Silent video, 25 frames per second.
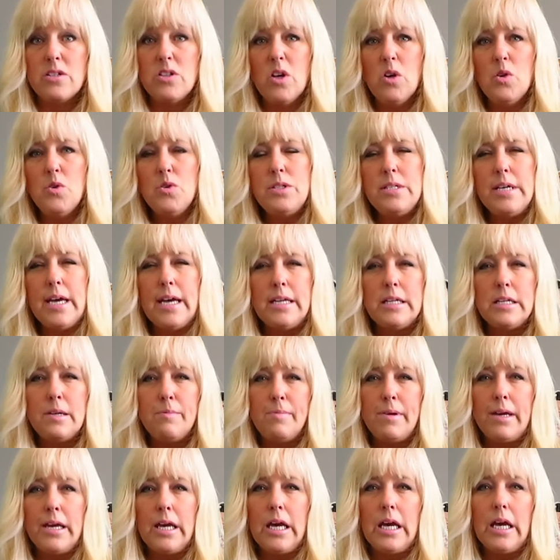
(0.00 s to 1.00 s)
Those tend to
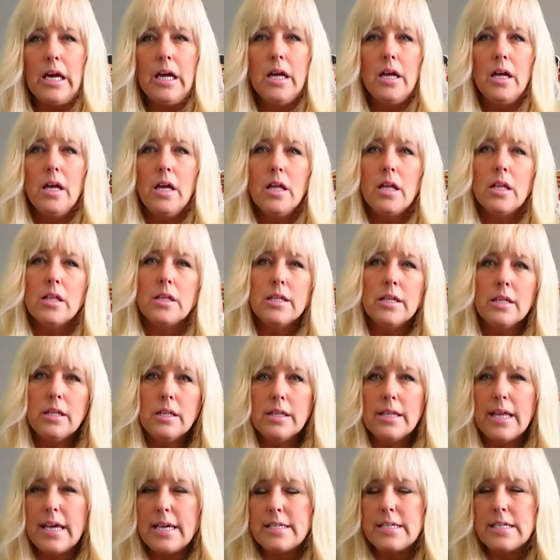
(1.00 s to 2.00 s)
be a
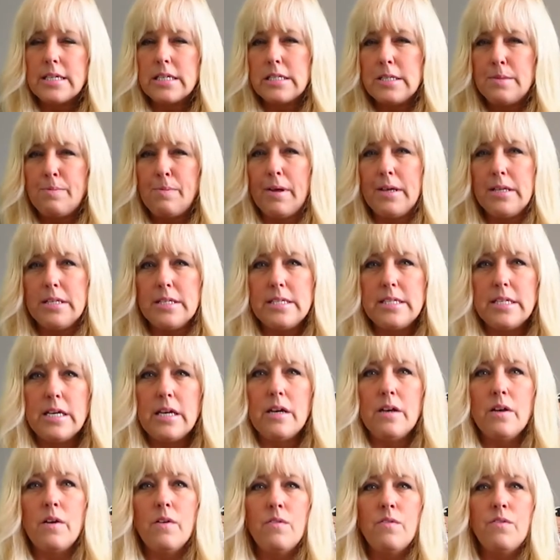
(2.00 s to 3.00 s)
little less
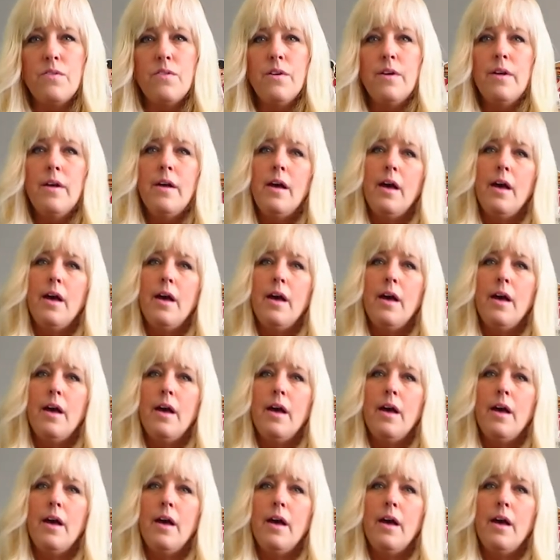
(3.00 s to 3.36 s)
expensive